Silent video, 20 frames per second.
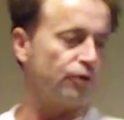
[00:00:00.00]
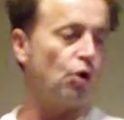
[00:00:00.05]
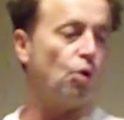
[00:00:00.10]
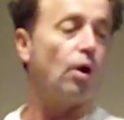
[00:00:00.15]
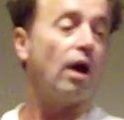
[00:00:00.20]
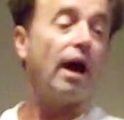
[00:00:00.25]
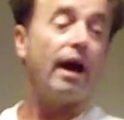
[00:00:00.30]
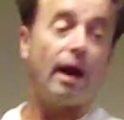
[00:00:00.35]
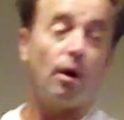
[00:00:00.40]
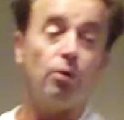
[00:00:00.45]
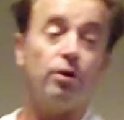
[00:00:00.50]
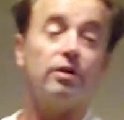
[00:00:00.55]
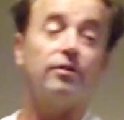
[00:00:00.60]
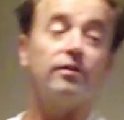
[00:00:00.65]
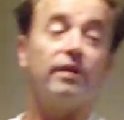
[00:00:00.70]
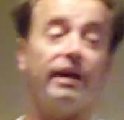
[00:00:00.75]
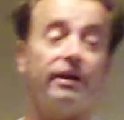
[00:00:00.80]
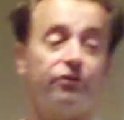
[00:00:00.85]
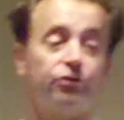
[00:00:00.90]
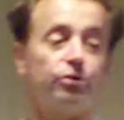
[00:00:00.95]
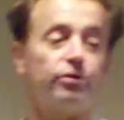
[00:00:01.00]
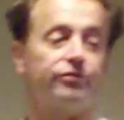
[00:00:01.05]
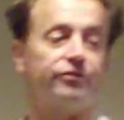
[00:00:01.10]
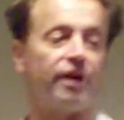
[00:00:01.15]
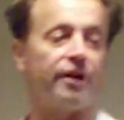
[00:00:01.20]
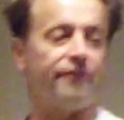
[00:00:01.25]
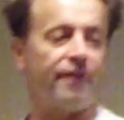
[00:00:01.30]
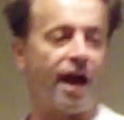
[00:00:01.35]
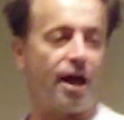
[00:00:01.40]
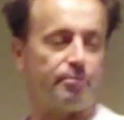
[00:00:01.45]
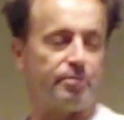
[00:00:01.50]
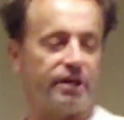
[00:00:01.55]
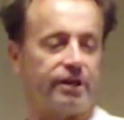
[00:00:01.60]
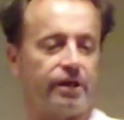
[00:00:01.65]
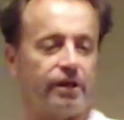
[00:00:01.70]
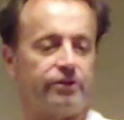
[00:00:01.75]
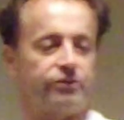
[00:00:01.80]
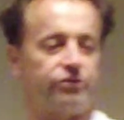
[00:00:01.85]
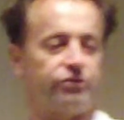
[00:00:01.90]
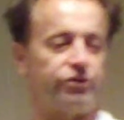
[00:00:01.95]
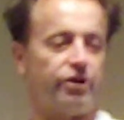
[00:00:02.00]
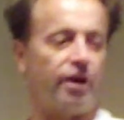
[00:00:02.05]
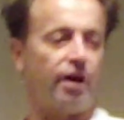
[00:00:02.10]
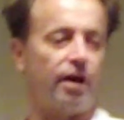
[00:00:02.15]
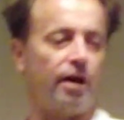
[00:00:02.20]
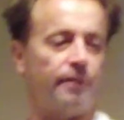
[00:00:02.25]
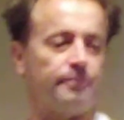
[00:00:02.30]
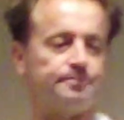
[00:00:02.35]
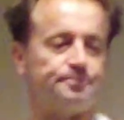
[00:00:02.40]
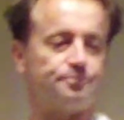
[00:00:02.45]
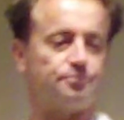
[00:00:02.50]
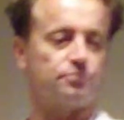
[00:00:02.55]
No, I would have liked to have done that because, on